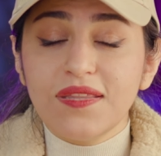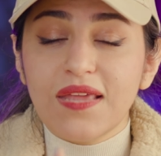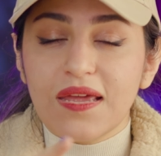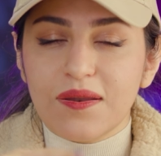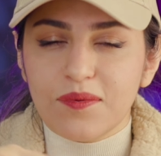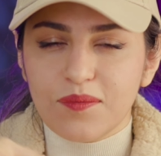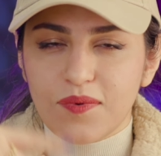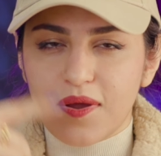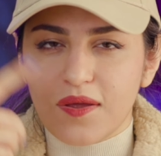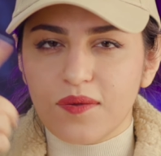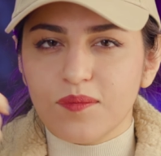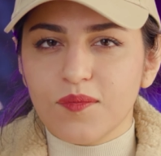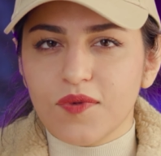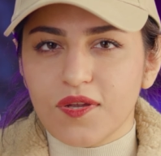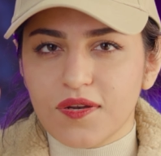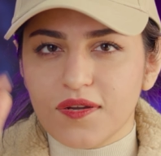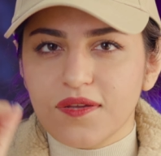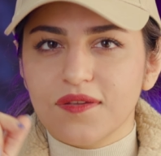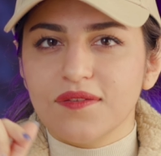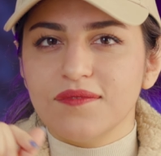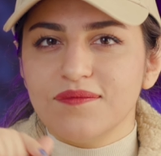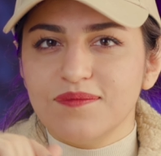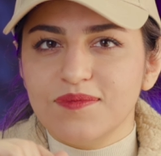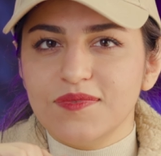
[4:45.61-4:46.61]
and I'm
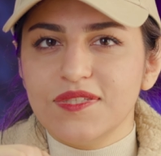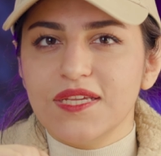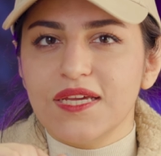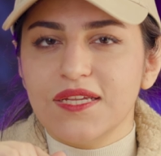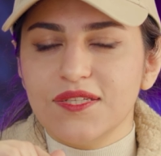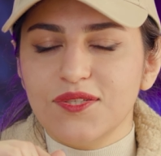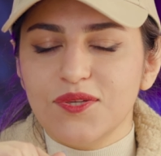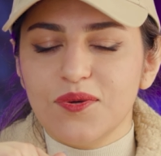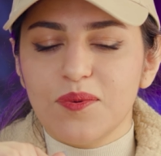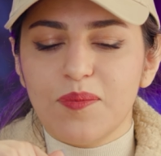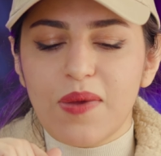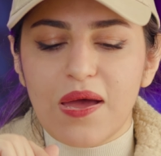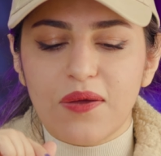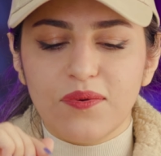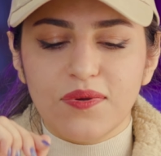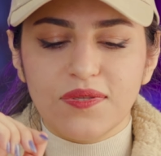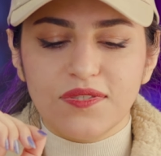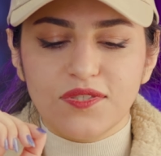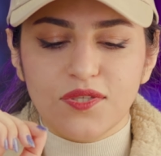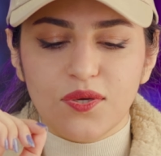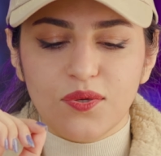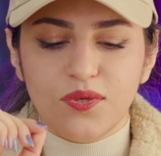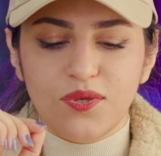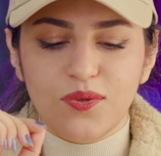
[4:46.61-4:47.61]
gonna tell you about
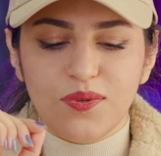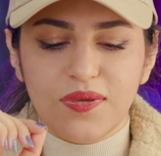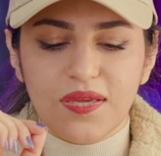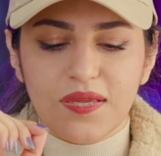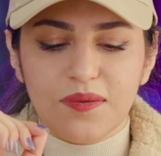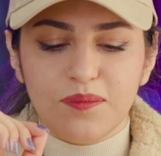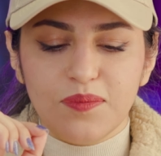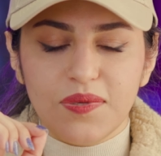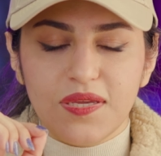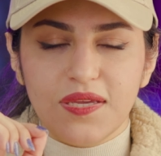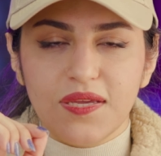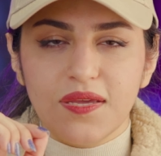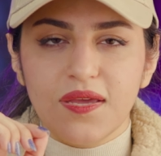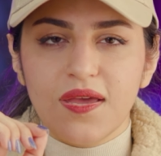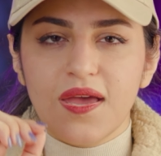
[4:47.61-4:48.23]
it so you can be